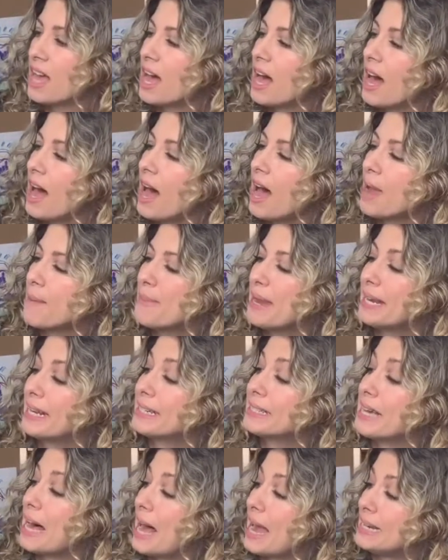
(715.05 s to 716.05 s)
I made a
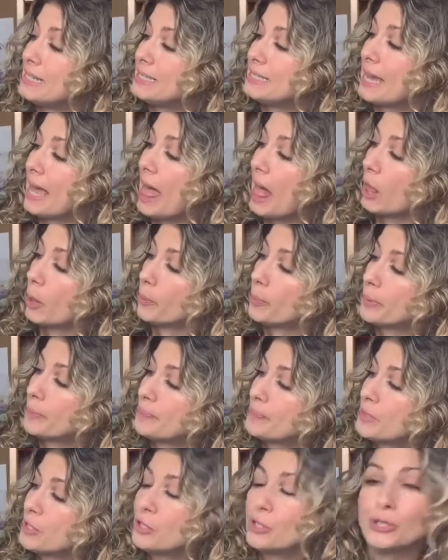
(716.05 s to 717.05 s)
guide to help.
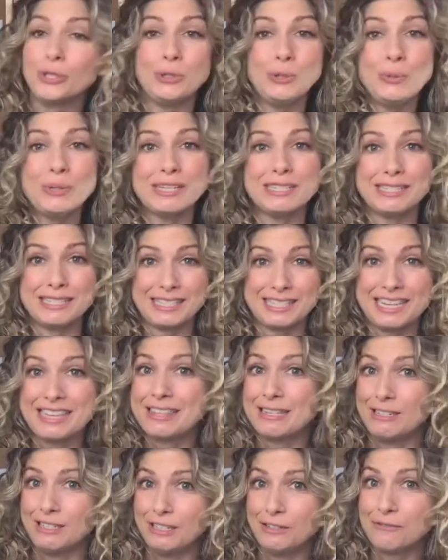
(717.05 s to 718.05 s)
You can see
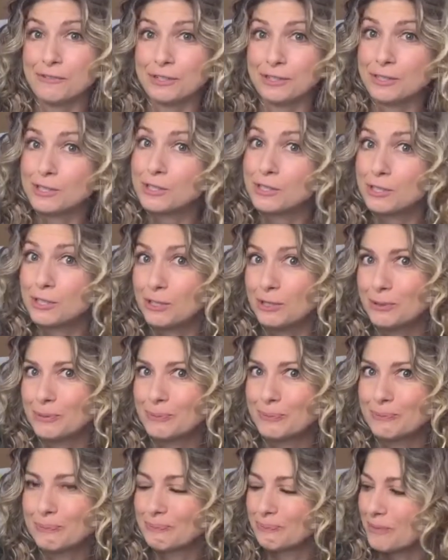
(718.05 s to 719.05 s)
the difference too.
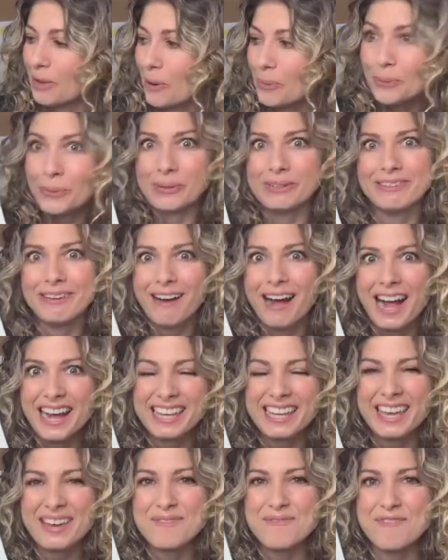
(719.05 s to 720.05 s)
Ooh, I
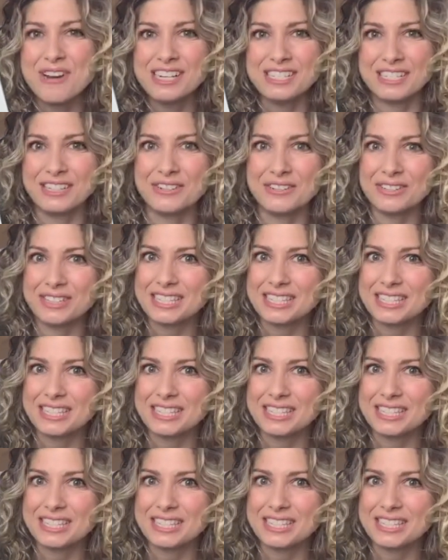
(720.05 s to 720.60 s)
can't wait to go see